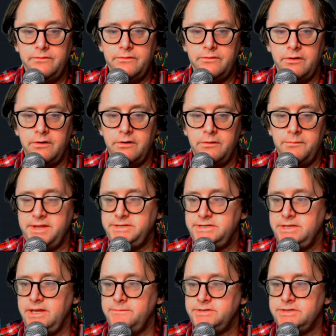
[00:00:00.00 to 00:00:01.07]
it
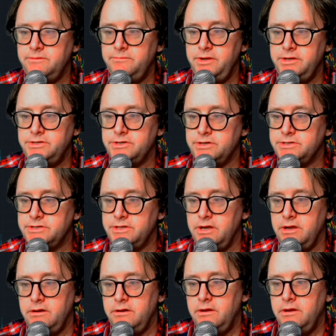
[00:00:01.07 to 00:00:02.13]
seems to be just
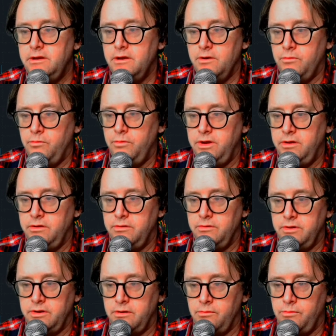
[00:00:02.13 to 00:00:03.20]
that we
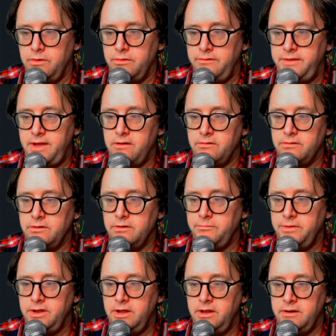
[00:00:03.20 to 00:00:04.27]
were down a little
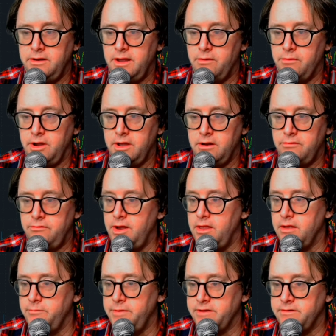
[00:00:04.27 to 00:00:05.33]
bit, and now we're kind of
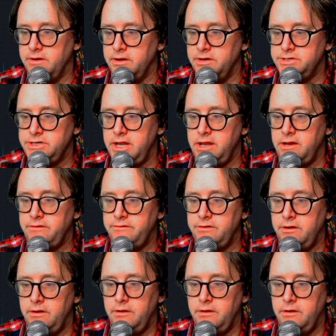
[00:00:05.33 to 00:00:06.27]
rallying back to unchanged.